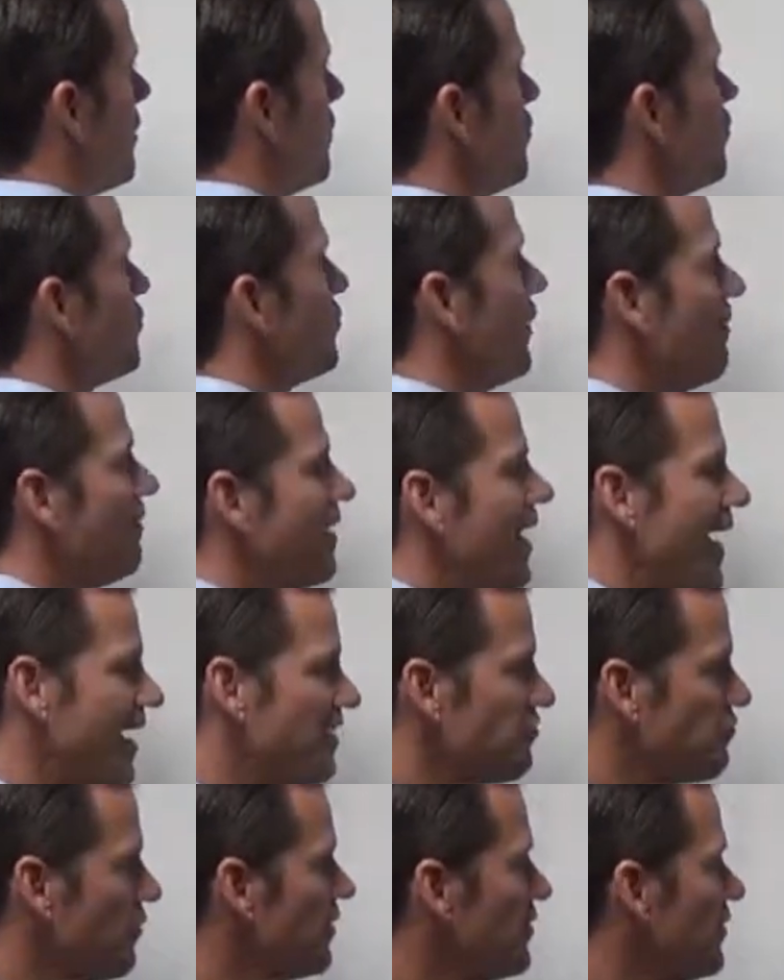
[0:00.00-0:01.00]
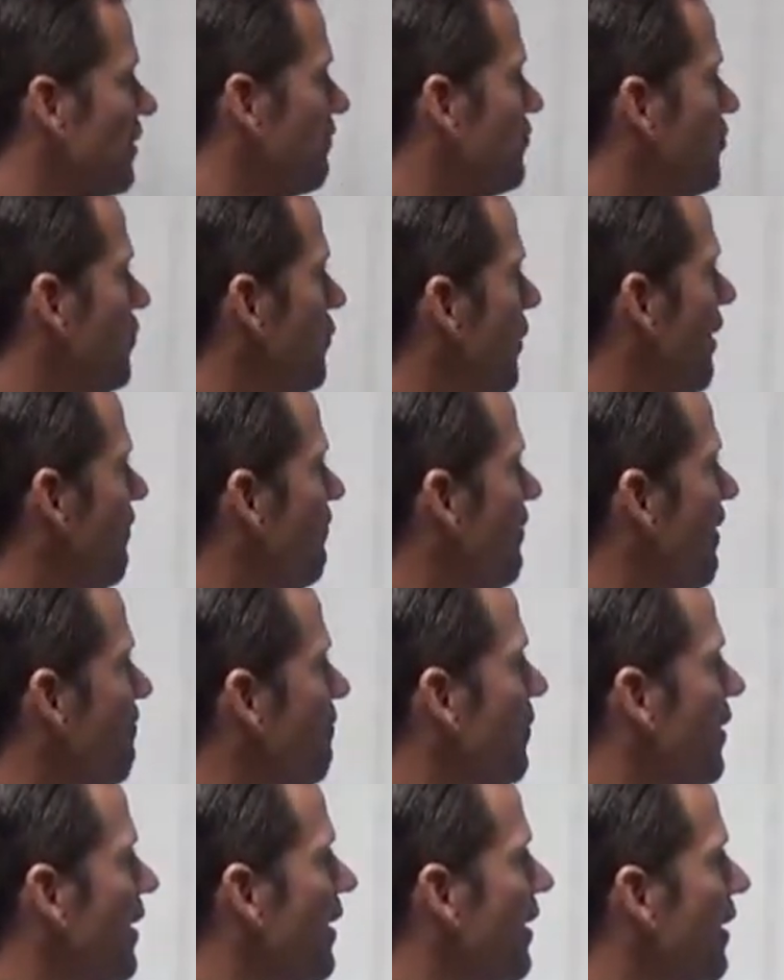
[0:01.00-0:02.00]
So we have an address of
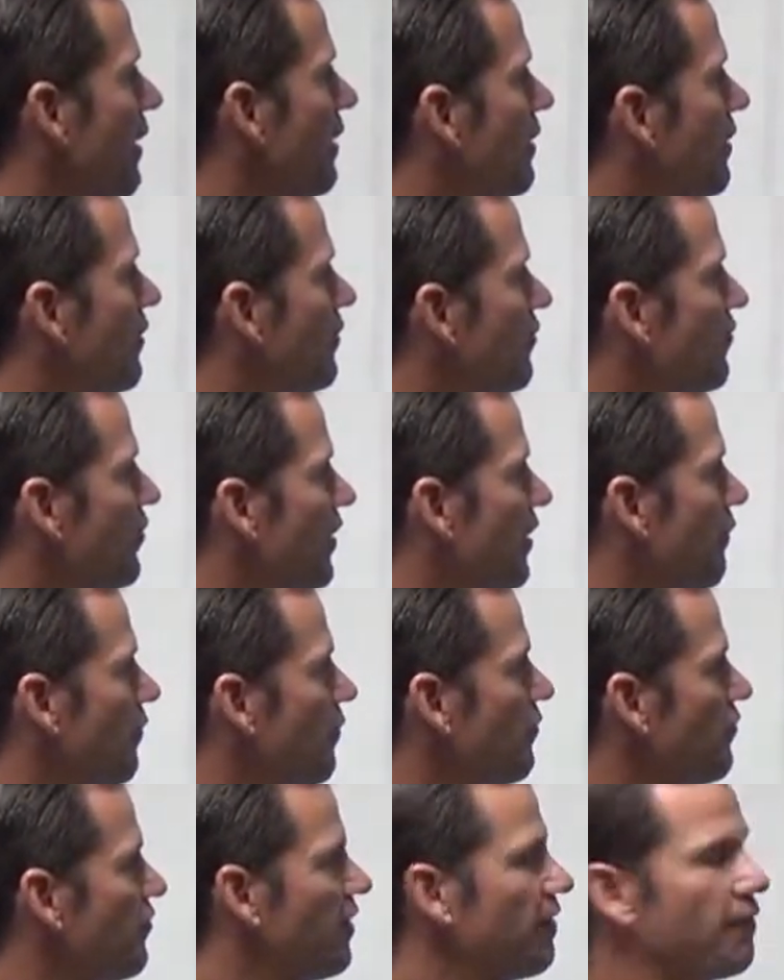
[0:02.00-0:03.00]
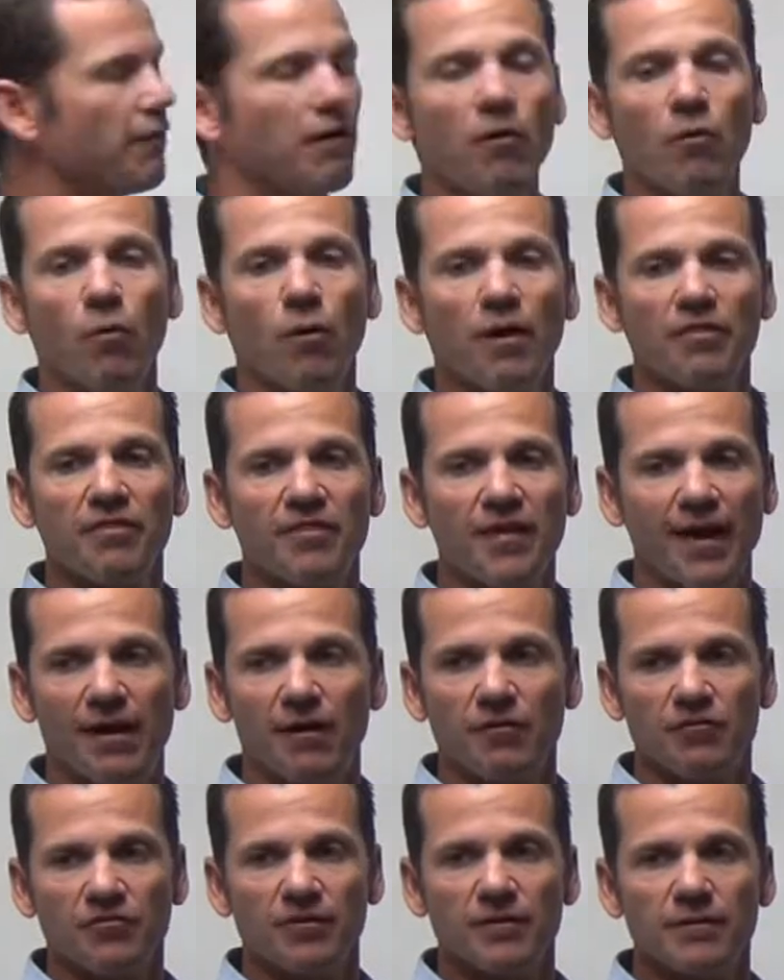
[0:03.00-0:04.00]

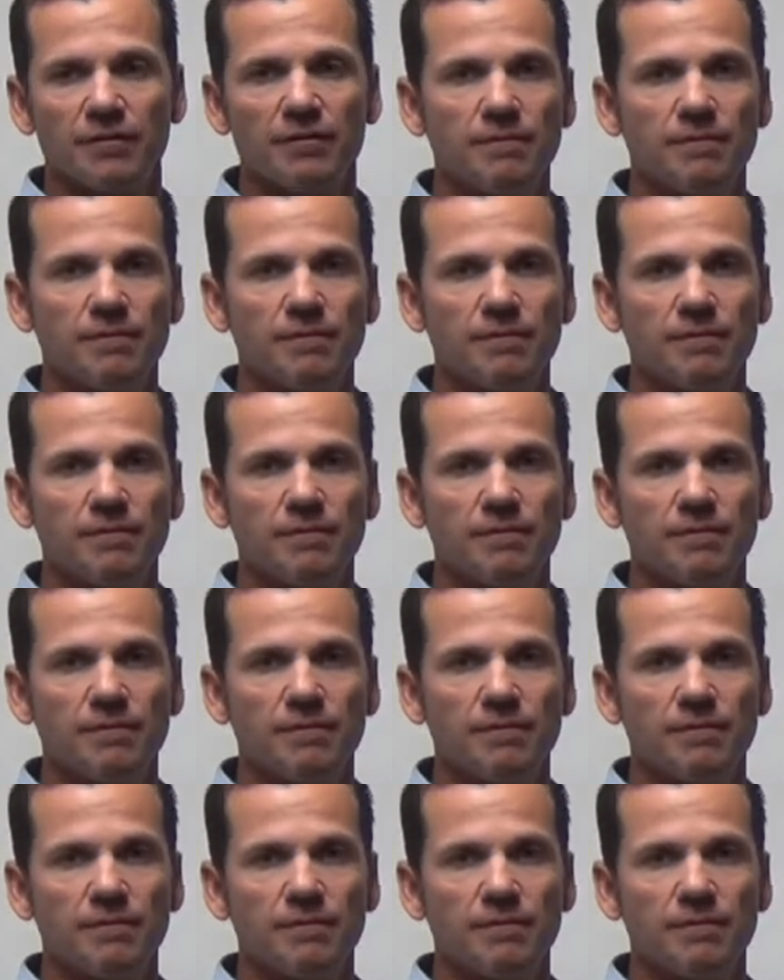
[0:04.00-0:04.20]
2FFB001,000.